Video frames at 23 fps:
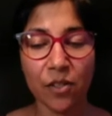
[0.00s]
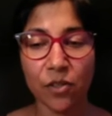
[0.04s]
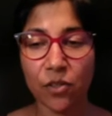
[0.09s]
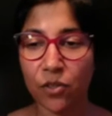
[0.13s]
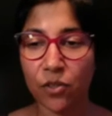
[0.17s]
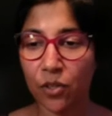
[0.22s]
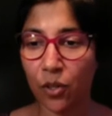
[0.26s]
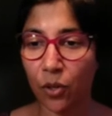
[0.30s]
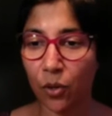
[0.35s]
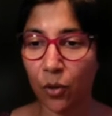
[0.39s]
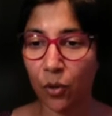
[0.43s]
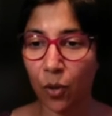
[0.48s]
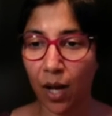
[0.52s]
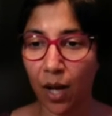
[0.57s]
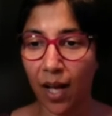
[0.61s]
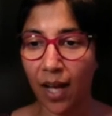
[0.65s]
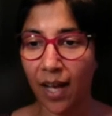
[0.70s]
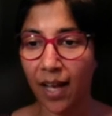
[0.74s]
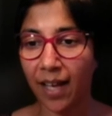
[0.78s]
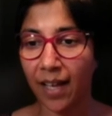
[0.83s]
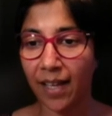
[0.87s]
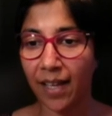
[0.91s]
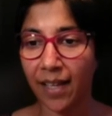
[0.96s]
So
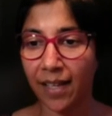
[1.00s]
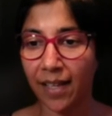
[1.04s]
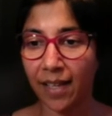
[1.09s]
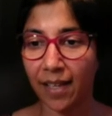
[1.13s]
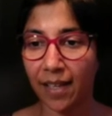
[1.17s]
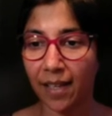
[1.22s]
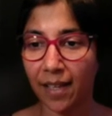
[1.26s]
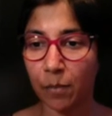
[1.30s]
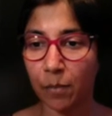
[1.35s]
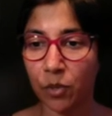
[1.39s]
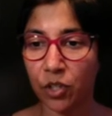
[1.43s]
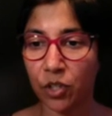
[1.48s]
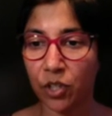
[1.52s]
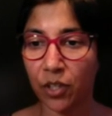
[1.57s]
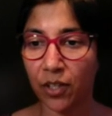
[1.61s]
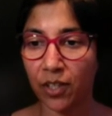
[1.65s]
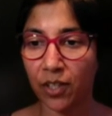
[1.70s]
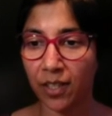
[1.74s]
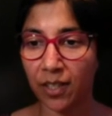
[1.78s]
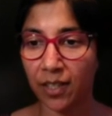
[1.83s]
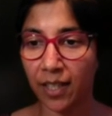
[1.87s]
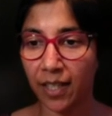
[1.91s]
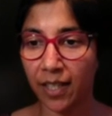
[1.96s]
I am sharing
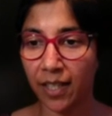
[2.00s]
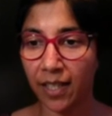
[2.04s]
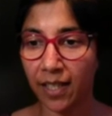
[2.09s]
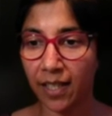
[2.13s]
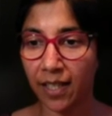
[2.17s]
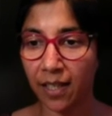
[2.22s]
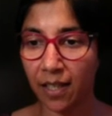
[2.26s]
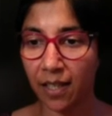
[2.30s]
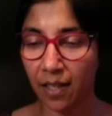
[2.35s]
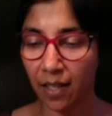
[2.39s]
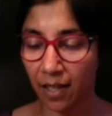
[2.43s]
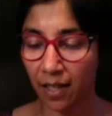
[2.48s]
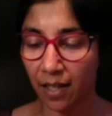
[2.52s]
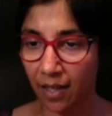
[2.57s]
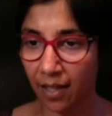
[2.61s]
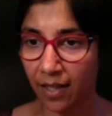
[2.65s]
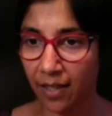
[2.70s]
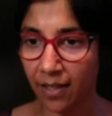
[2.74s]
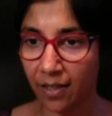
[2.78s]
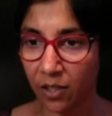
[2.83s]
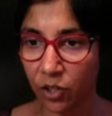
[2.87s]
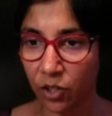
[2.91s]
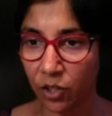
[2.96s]
a link
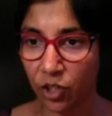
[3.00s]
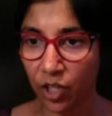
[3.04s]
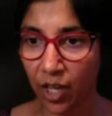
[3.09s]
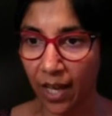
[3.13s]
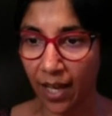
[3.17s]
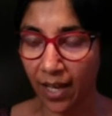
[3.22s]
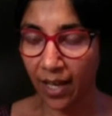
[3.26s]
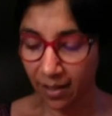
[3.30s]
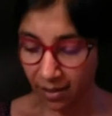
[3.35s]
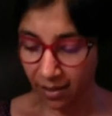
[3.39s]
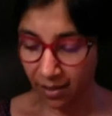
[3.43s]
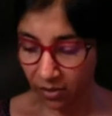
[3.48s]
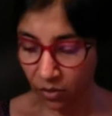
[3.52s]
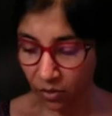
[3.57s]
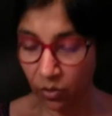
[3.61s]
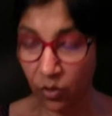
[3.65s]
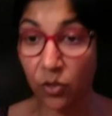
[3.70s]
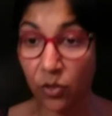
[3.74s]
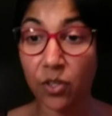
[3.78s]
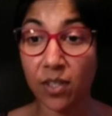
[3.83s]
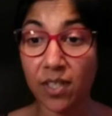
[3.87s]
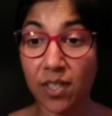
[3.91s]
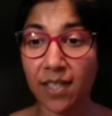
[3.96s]
in the chat. So
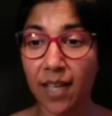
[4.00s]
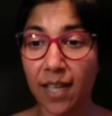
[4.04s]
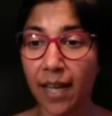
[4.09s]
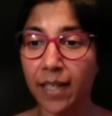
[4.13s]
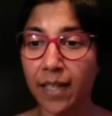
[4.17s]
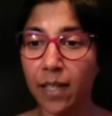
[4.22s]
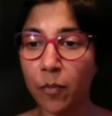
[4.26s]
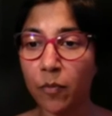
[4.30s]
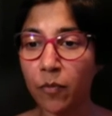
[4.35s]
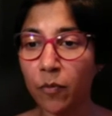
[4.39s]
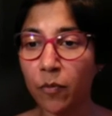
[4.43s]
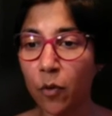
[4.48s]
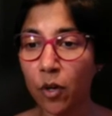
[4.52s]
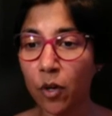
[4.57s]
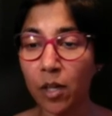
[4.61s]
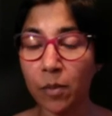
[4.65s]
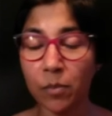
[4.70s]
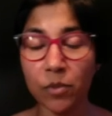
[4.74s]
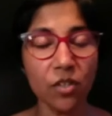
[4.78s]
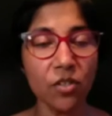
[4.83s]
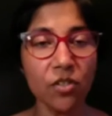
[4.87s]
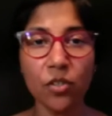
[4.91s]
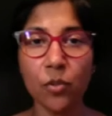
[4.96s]
there's a sign up form
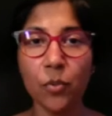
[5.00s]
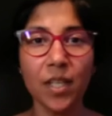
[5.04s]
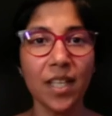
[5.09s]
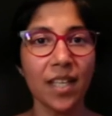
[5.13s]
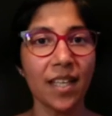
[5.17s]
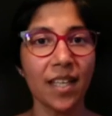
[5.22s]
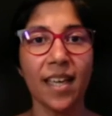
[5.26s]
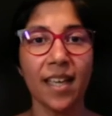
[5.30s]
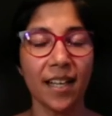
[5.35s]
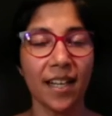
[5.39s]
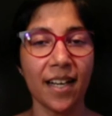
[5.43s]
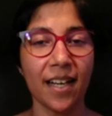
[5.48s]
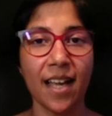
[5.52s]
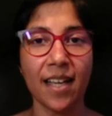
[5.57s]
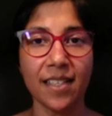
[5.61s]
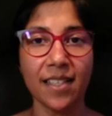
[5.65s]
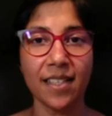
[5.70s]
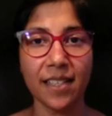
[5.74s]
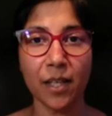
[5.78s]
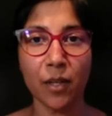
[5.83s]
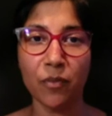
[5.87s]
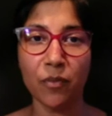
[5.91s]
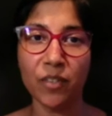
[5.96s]
just so we can get an
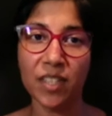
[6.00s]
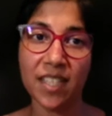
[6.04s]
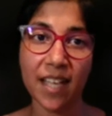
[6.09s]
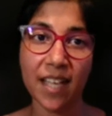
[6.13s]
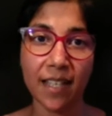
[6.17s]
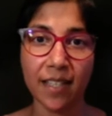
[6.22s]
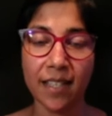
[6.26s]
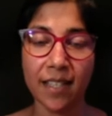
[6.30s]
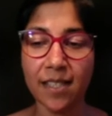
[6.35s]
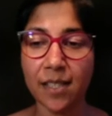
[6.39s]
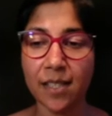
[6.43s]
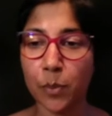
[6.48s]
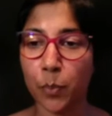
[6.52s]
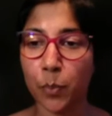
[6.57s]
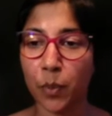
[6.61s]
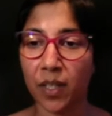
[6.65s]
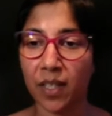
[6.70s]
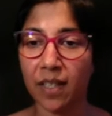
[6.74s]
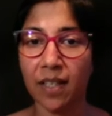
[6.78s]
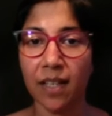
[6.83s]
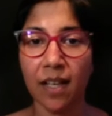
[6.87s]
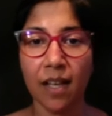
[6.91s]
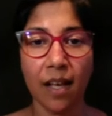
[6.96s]
idea of attendance, but
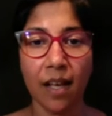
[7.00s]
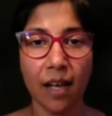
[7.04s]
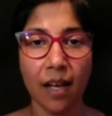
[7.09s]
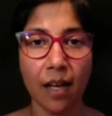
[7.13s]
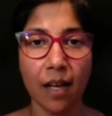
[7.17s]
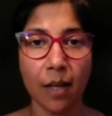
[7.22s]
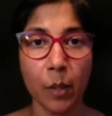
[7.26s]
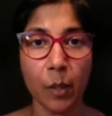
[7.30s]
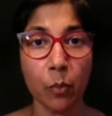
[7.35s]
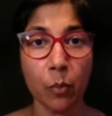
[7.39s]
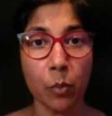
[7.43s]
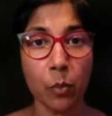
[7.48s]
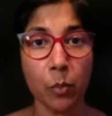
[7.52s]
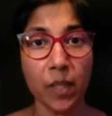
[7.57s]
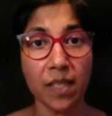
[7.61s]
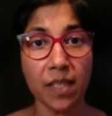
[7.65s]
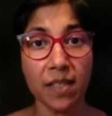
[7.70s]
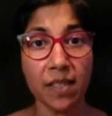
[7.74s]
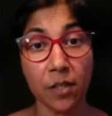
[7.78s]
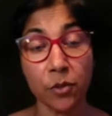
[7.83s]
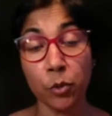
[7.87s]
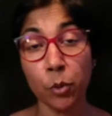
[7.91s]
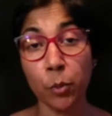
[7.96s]
it will be in
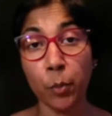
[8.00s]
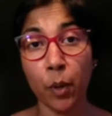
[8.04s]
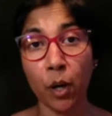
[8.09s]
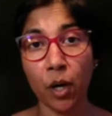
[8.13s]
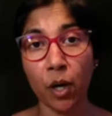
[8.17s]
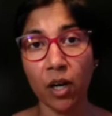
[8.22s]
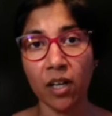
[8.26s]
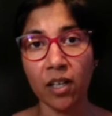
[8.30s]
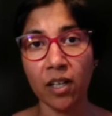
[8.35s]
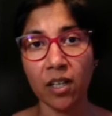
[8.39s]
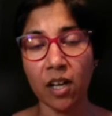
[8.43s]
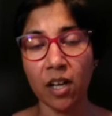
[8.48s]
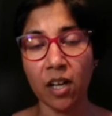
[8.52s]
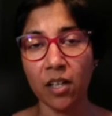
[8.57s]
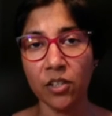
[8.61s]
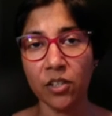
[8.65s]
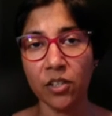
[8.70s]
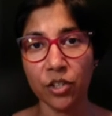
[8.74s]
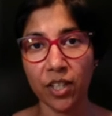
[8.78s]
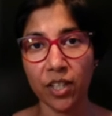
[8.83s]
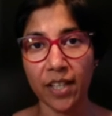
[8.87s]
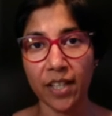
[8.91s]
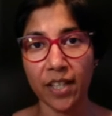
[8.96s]
Central Park on
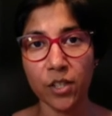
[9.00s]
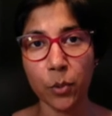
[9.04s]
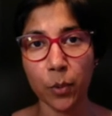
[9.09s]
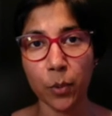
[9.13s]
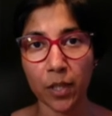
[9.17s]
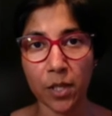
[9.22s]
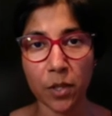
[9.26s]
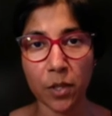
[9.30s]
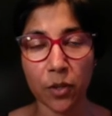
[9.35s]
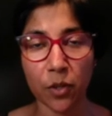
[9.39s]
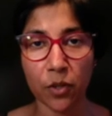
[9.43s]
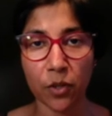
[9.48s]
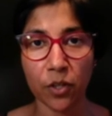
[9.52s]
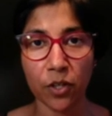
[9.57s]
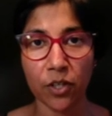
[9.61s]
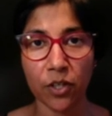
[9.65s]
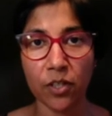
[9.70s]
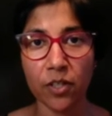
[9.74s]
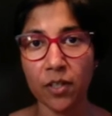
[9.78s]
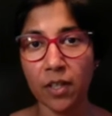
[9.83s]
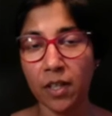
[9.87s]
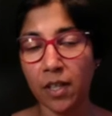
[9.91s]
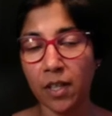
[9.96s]
July
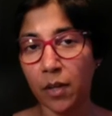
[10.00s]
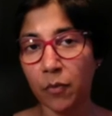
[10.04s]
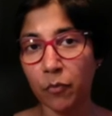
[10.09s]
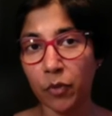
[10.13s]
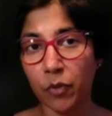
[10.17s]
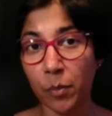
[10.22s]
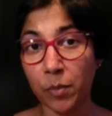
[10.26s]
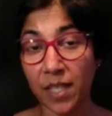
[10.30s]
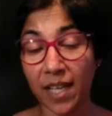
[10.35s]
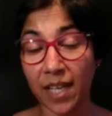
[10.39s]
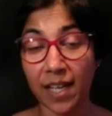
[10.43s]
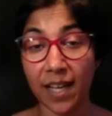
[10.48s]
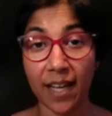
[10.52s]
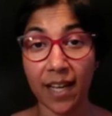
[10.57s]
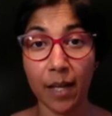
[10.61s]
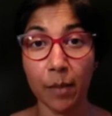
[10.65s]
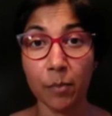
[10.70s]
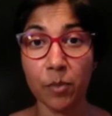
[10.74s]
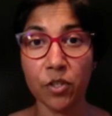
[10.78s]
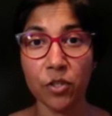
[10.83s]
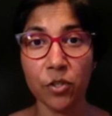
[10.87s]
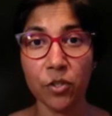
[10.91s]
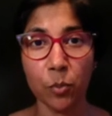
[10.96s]
23rd from 10 a.m.
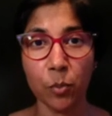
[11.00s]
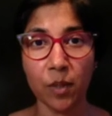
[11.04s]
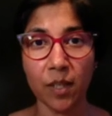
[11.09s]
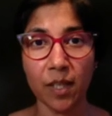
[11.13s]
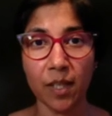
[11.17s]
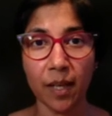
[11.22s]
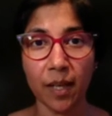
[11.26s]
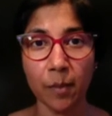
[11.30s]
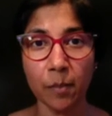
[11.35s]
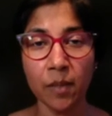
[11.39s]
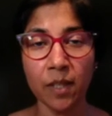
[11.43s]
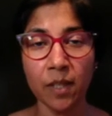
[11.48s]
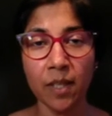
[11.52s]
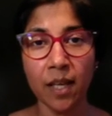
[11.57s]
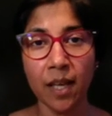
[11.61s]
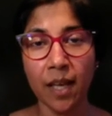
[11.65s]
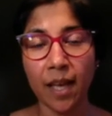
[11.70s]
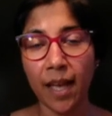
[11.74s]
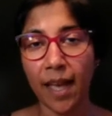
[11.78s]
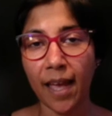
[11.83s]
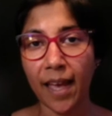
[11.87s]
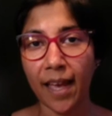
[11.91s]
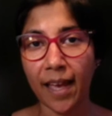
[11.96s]
to 2 p.m.
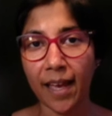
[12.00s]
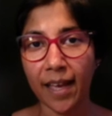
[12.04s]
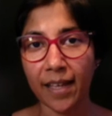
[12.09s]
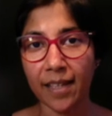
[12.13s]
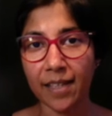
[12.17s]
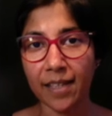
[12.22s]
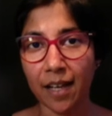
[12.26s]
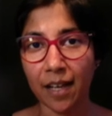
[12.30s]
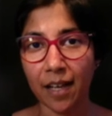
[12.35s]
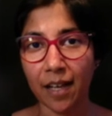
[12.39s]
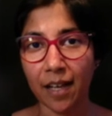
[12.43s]
And